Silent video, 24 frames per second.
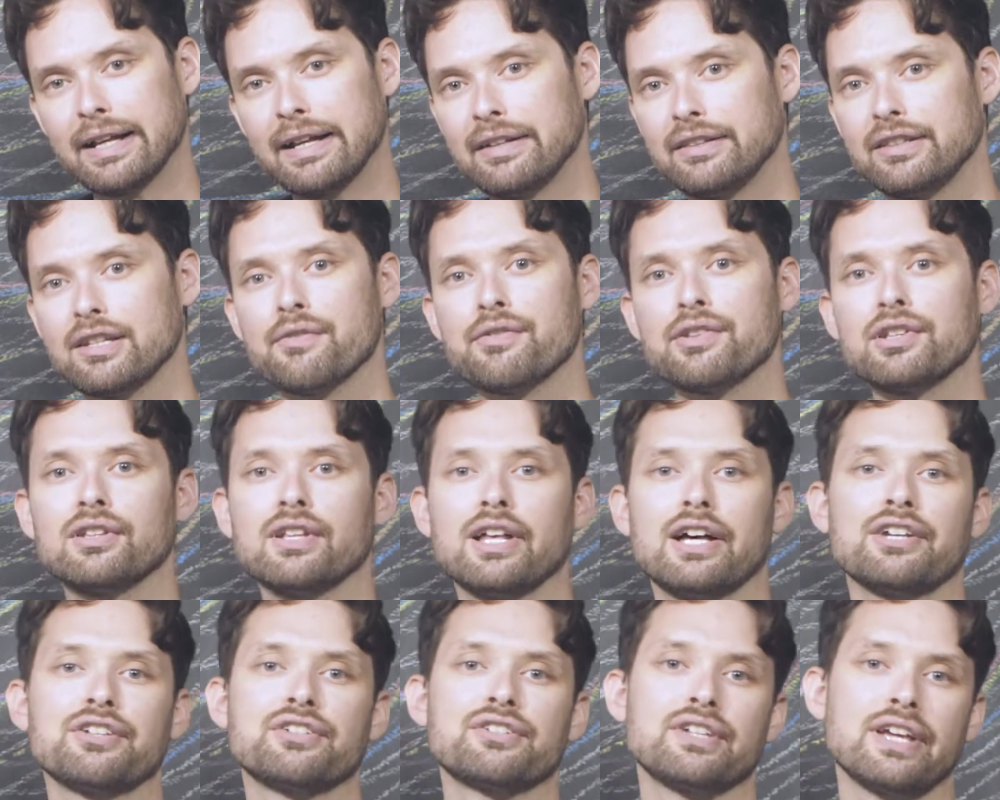
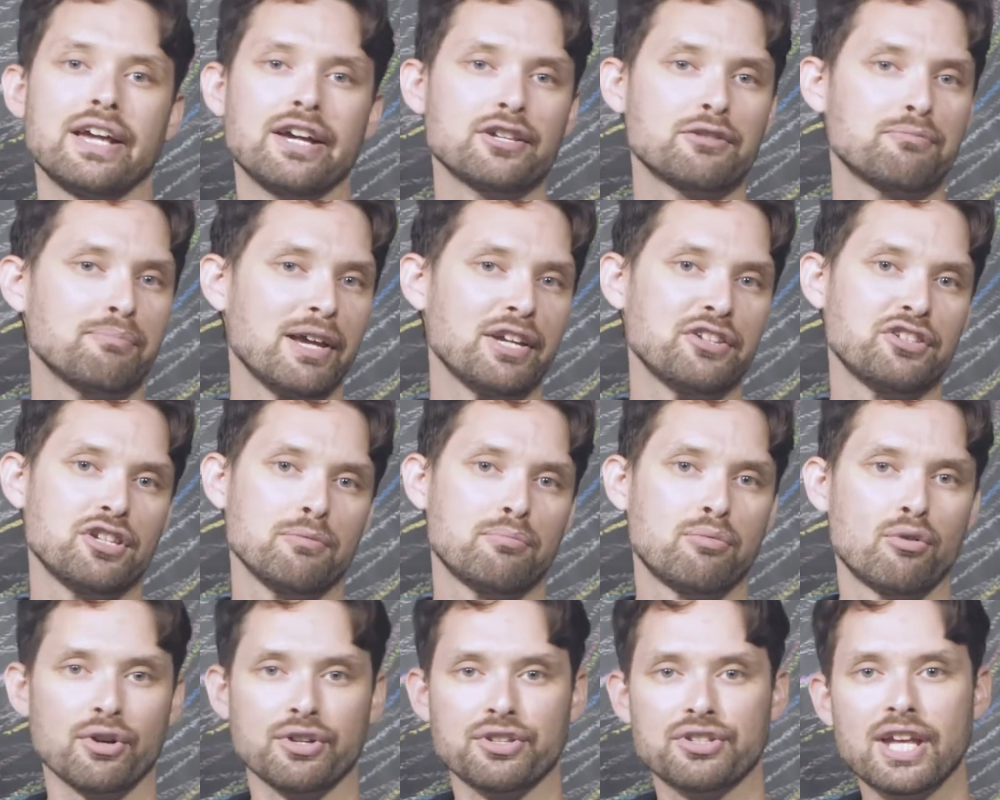Nevertheless, as Macy
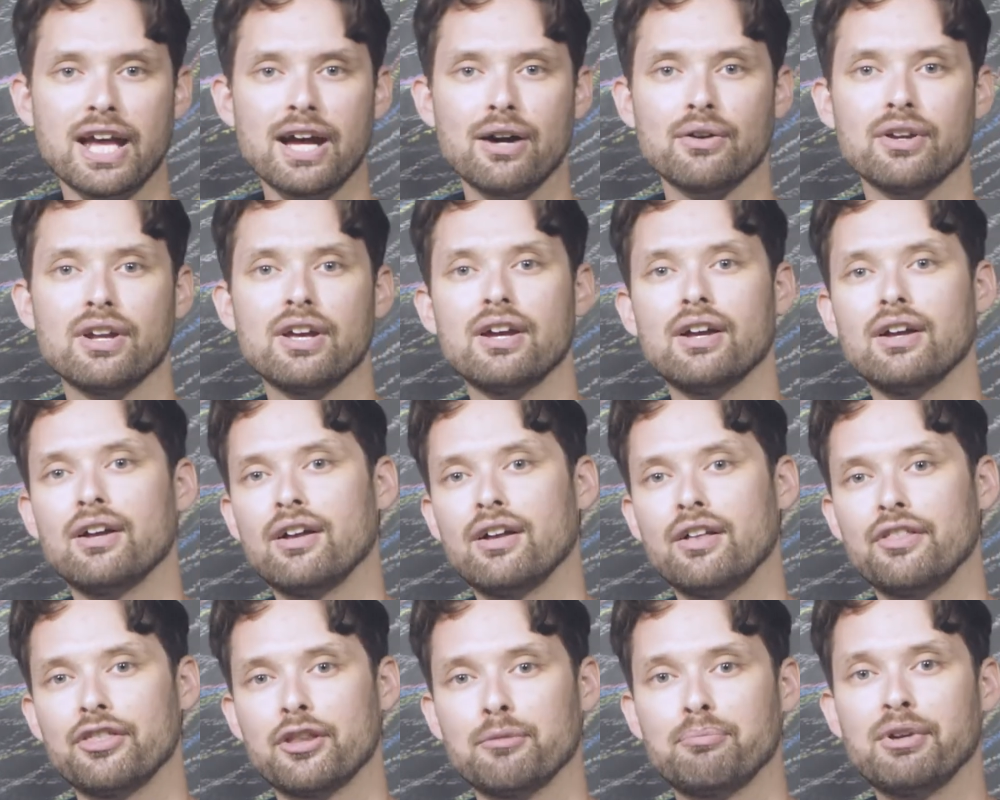points out,
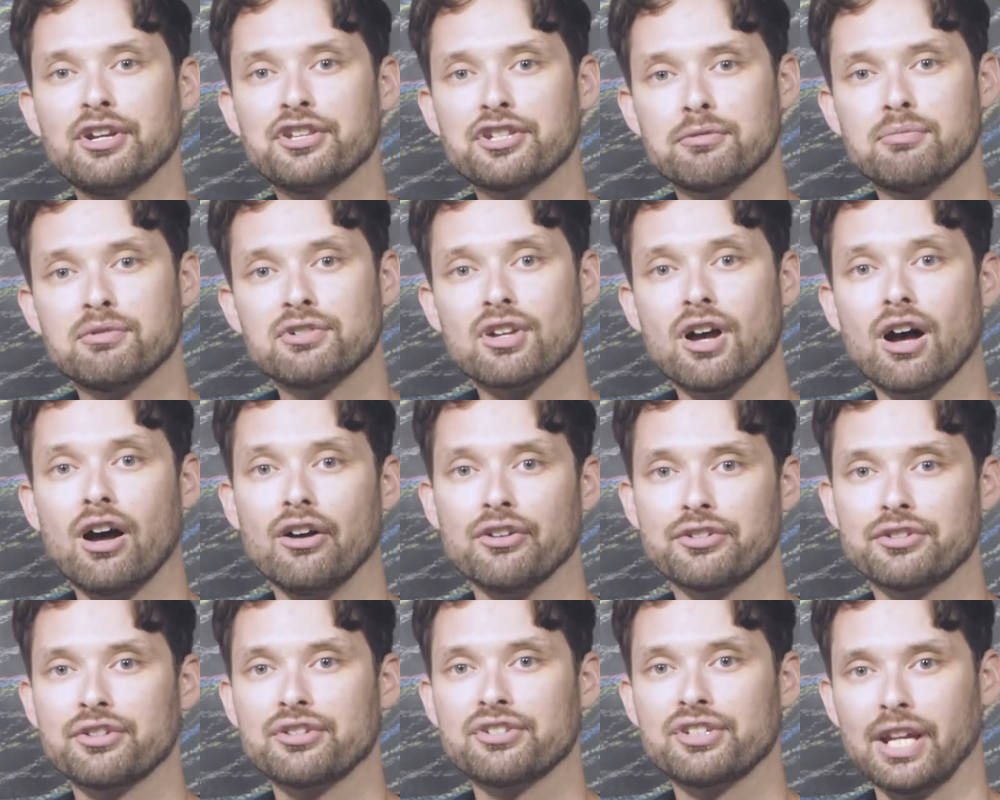the principles
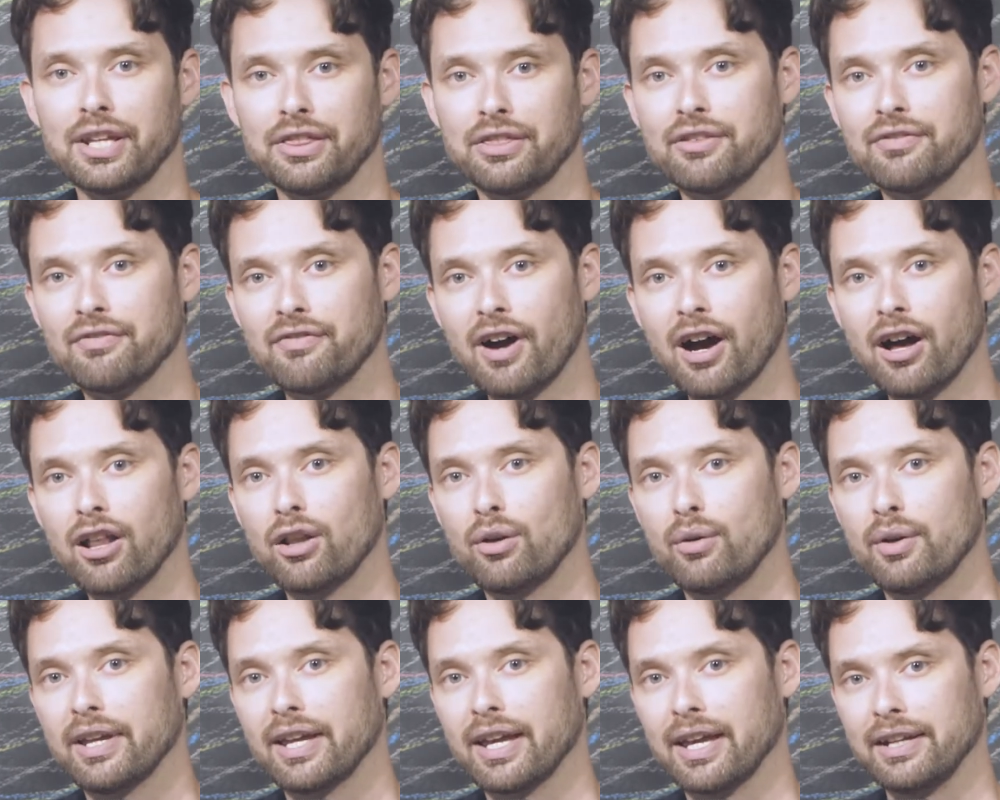also state the
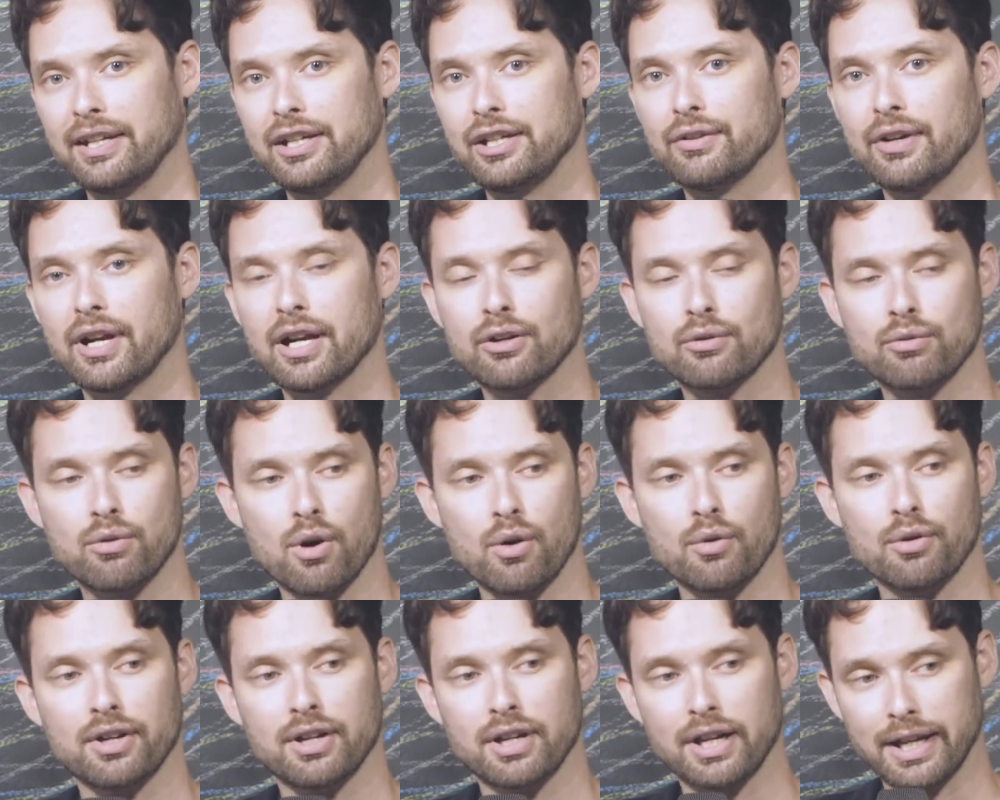following, and here I
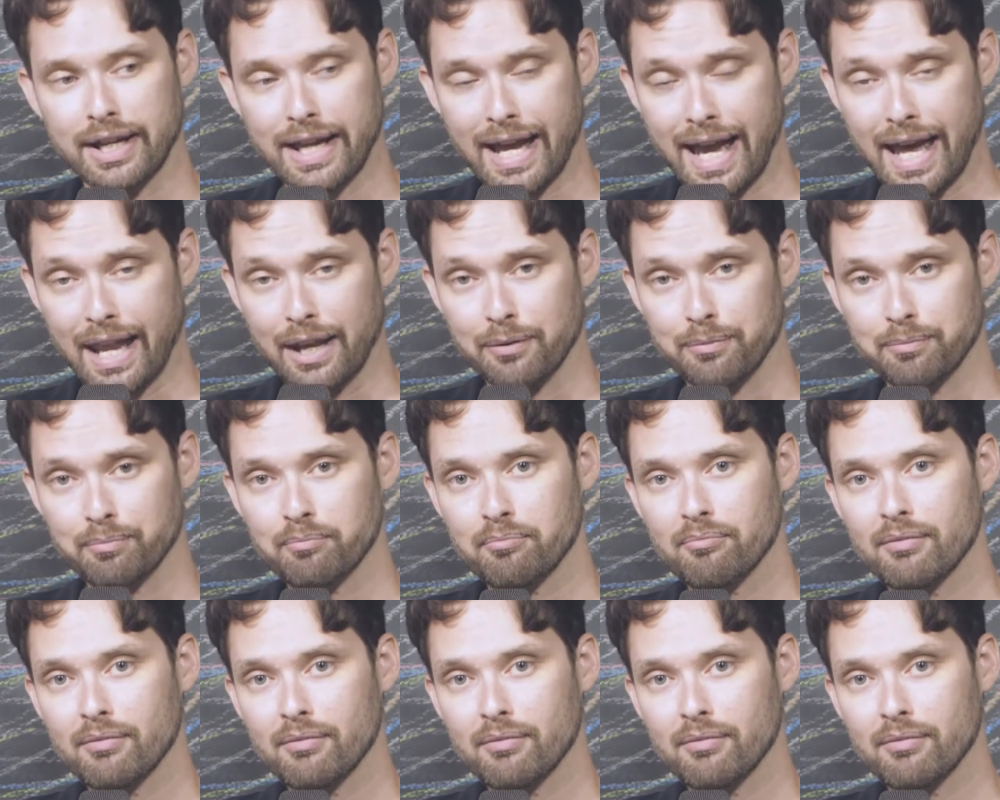quote again.